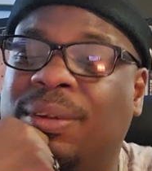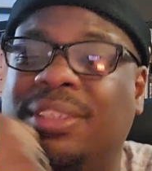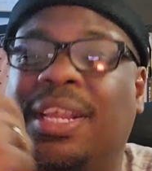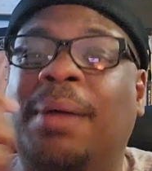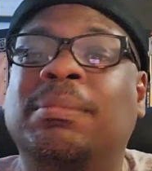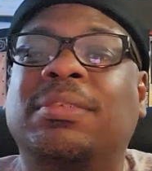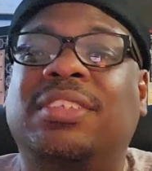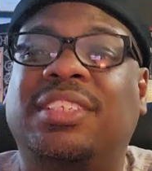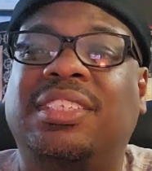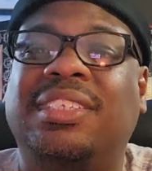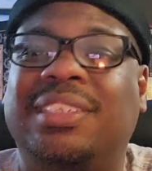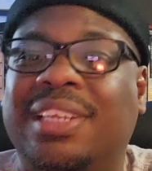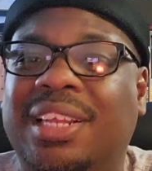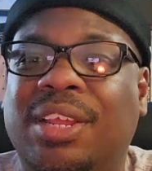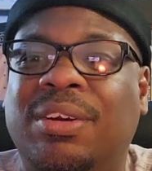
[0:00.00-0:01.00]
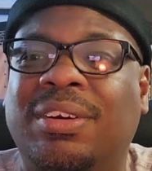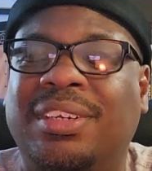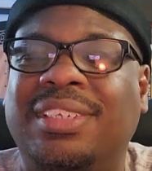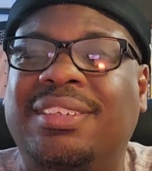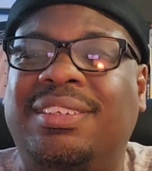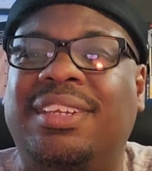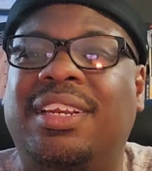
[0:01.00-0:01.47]
So as I'm
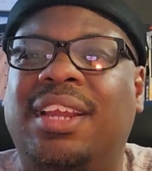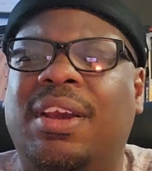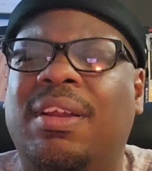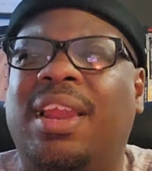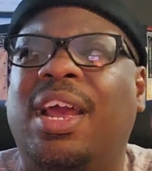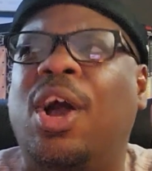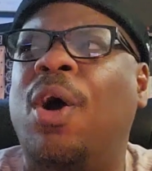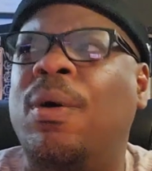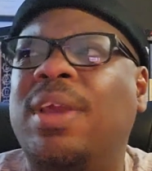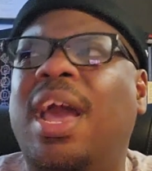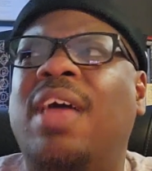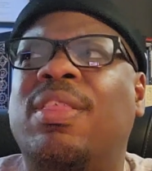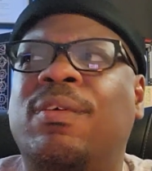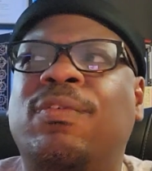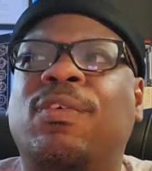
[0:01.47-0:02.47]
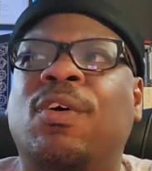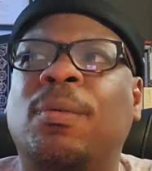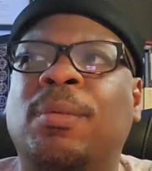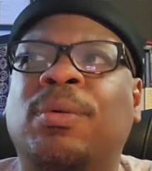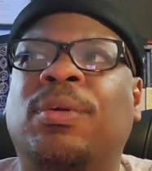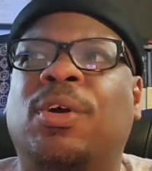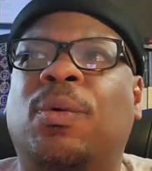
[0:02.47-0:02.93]
literally sitting here like, oh yeah, the
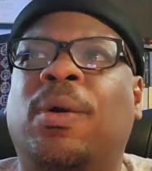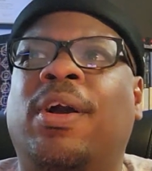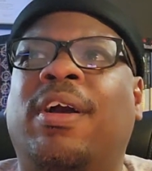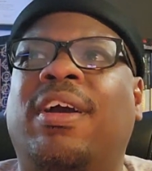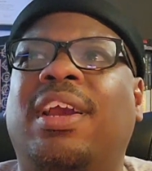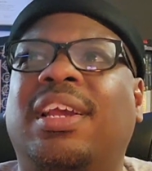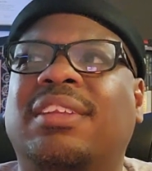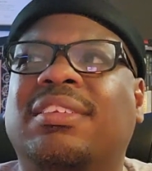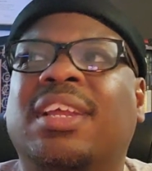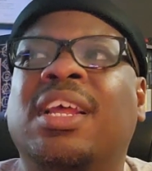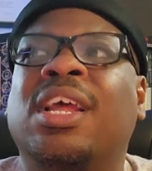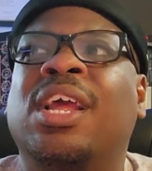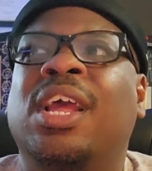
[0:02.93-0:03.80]
full moon Aquarius